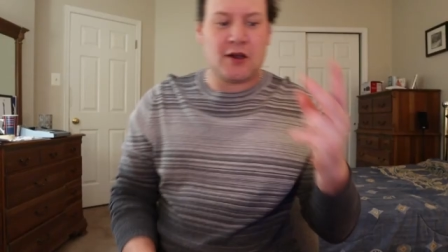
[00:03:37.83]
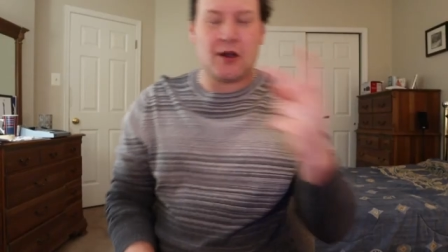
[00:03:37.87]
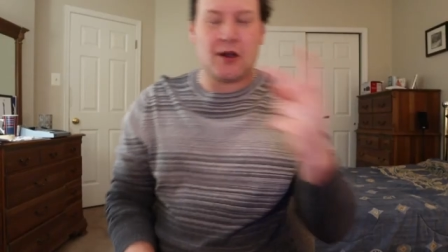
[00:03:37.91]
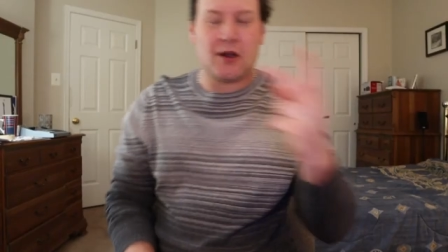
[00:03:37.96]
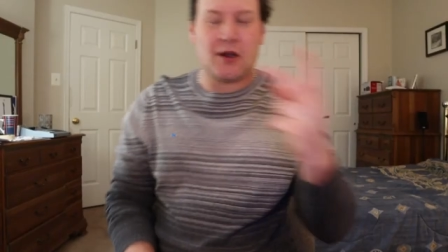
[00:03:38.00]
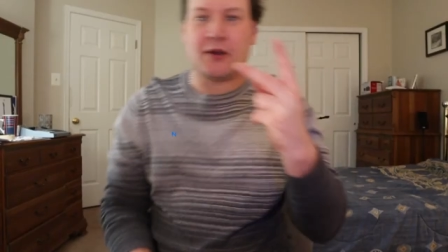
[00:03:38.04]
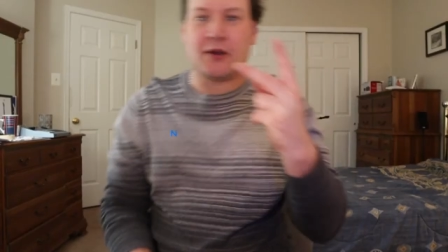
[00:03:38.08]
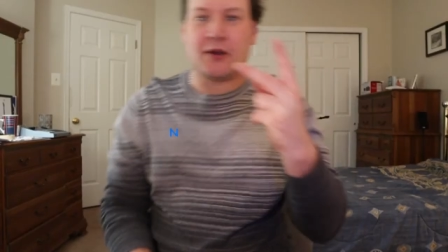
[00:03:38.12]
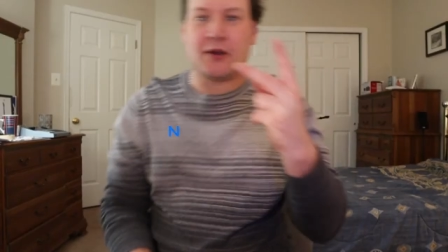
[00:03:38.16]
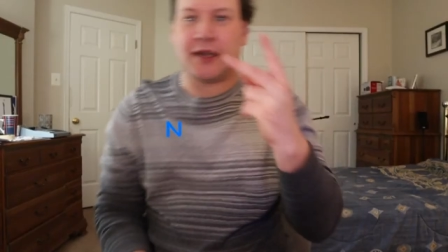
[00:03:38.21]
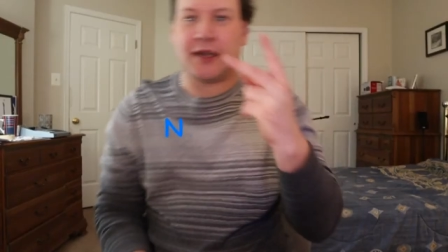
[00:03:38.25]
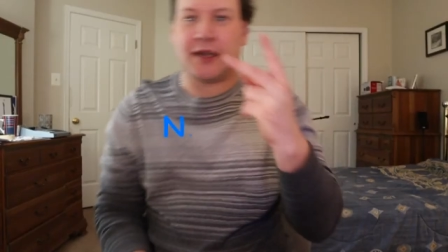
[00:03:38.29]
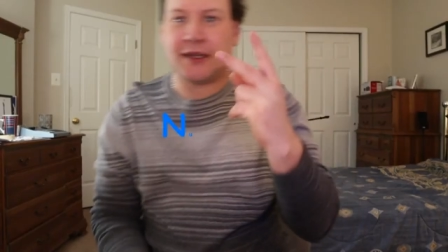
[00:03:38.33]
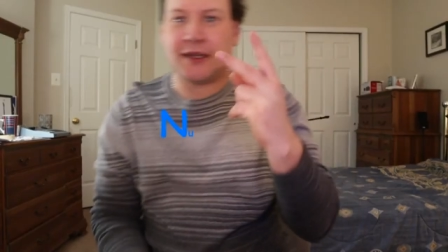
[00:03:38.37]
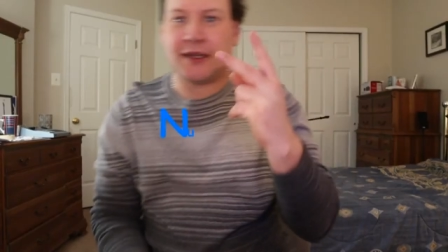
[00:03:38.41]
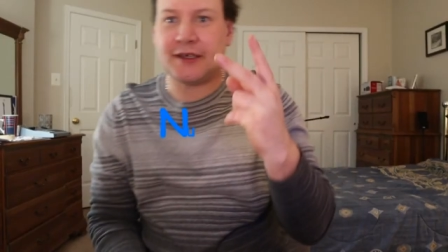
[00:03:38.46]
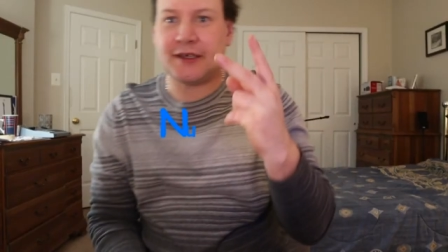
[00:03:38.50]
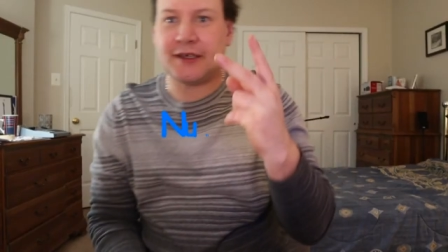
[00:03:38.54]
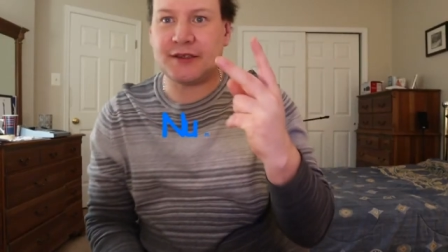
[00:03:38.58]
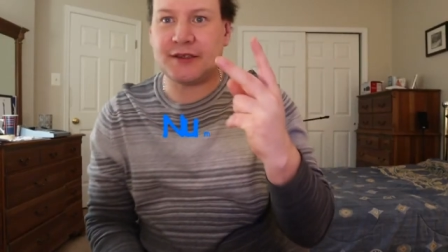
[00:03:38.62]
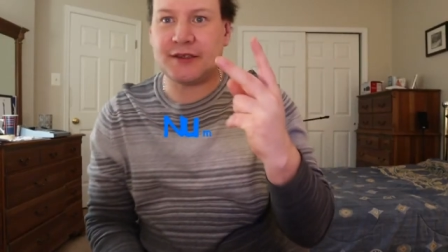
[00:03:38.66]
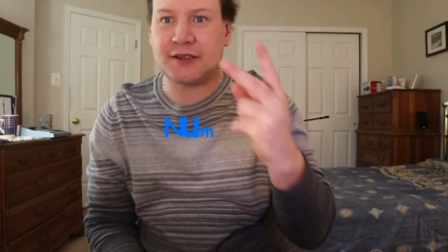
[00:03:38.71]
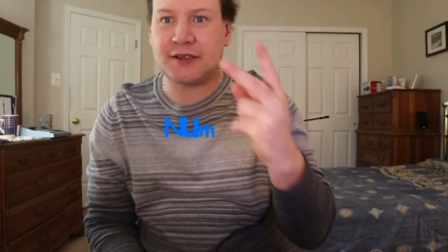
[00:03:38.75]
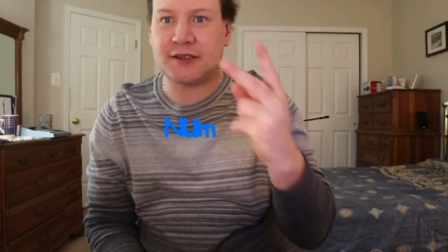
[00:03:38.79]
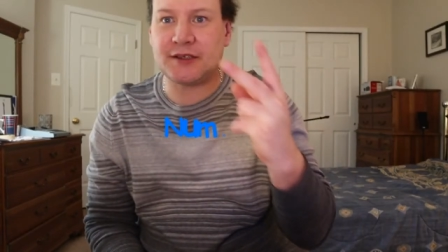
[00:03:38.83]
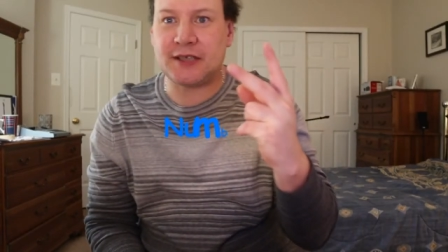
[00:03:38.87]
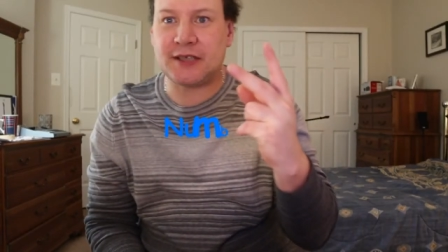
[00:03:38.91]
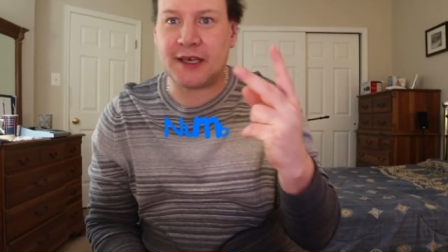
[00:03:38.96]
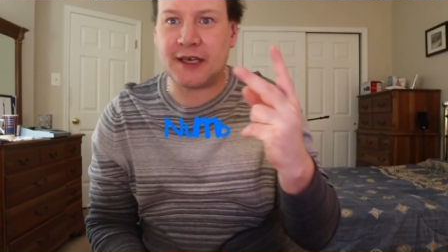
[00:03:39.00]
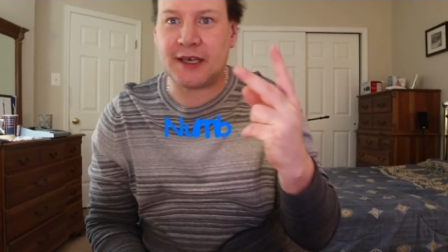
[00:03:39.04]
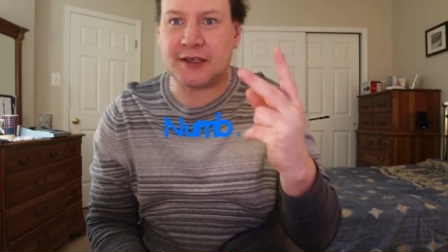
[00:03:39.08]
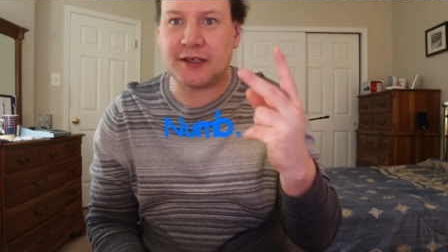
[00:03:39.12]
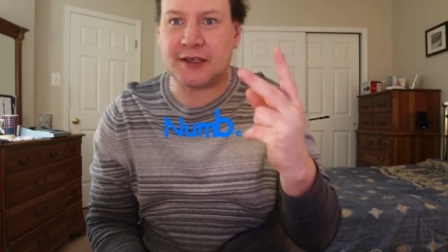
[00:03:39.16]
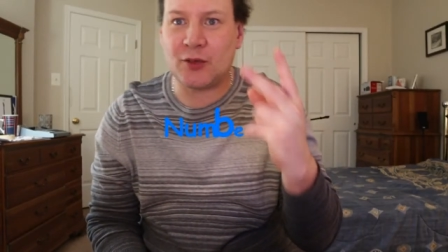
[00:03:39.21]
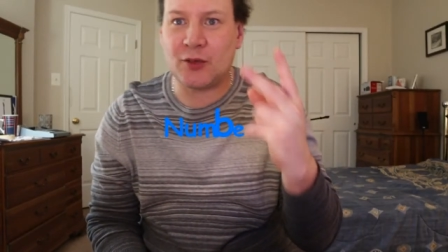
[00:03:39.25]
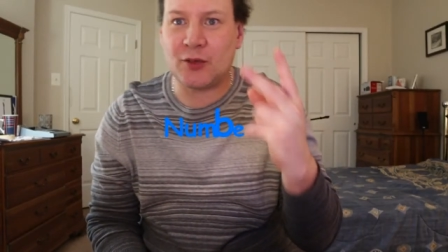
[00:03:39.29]
Okay, here's
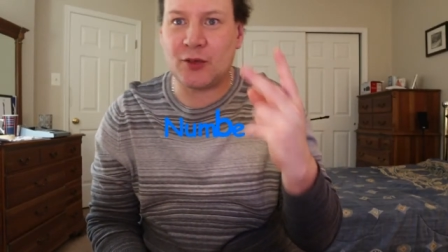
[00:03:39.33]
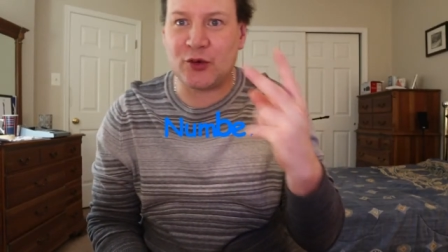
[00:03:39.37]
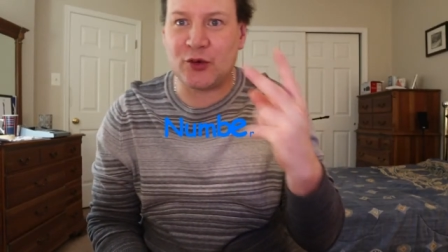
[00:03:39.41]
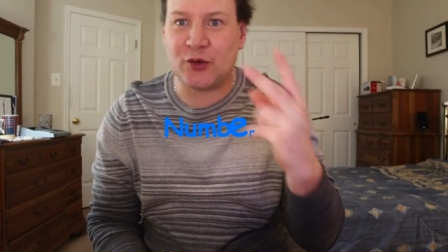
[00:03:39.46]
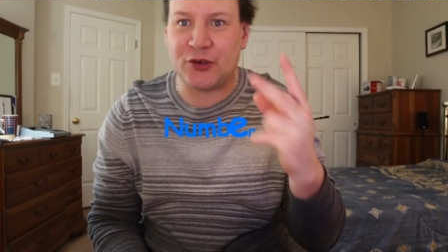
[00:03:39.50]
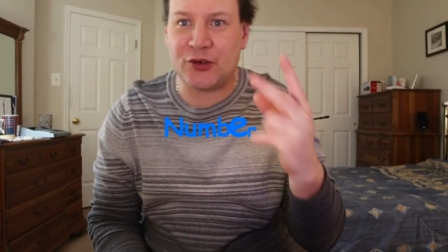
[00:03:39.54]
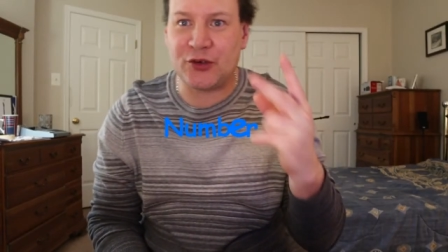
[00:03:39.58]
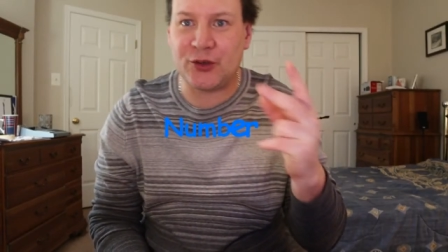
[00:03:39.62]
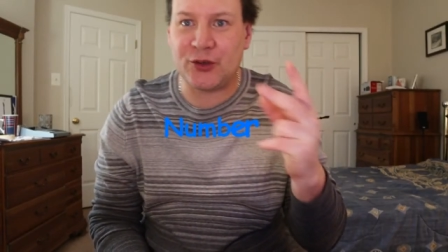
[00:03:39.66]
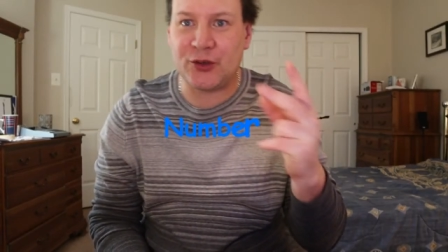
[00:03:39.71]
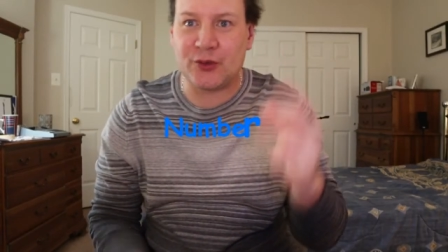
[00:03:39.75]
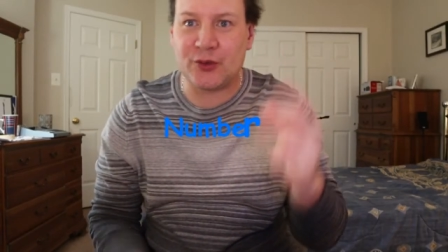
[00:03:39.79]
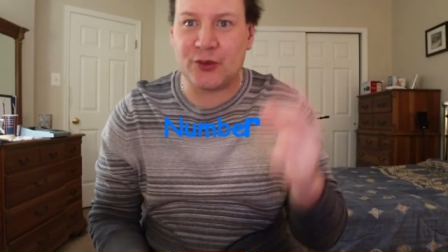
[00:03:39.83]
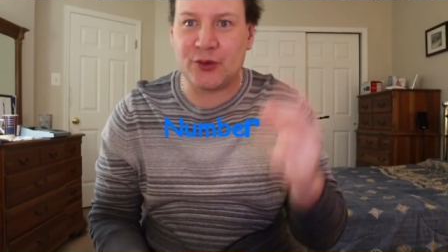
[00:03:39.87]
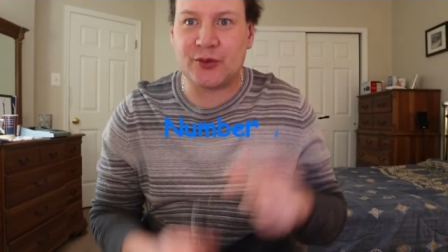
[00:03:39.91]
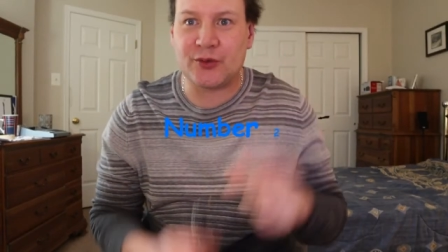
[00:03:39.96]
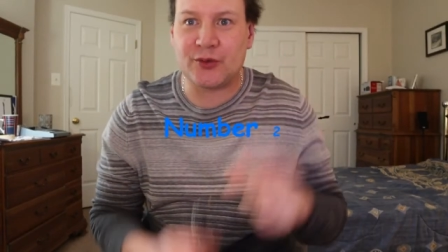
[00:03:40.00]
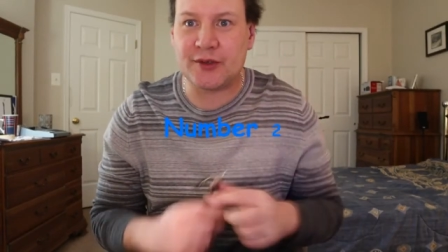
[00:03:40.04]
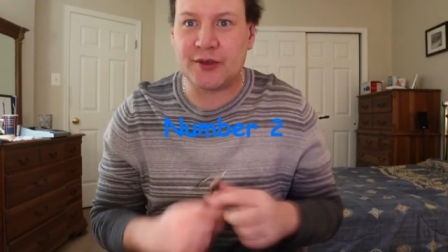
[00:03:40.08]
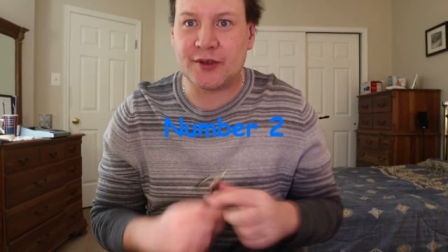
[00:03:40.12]
tech number two